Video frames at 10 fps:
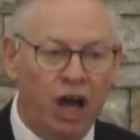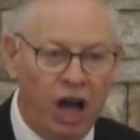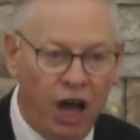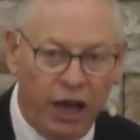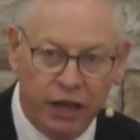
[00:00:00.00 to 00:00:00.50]

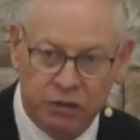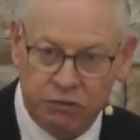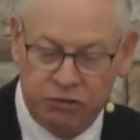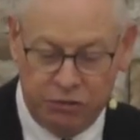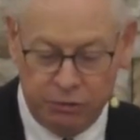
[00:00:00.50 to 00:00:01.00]

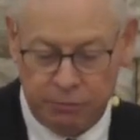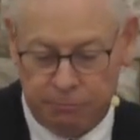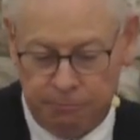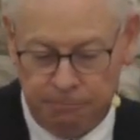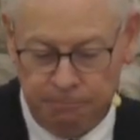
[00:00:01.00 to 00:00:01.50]
eyes.
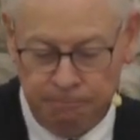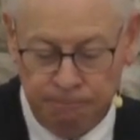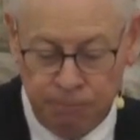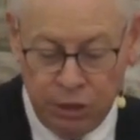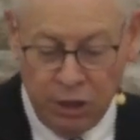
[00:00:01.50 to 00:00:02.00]

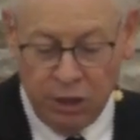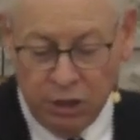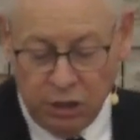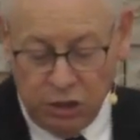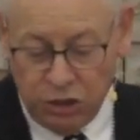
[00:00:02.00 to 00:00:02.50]

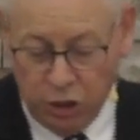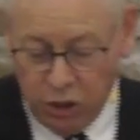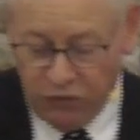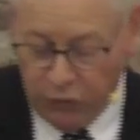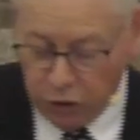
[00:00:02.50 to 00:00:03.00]
So
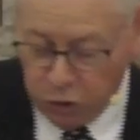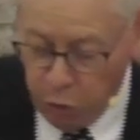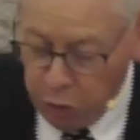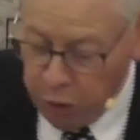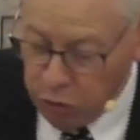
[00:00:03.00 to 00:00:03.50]
the first
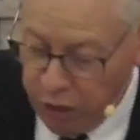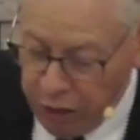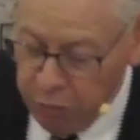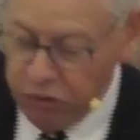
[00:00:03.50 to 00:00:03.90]
one we read was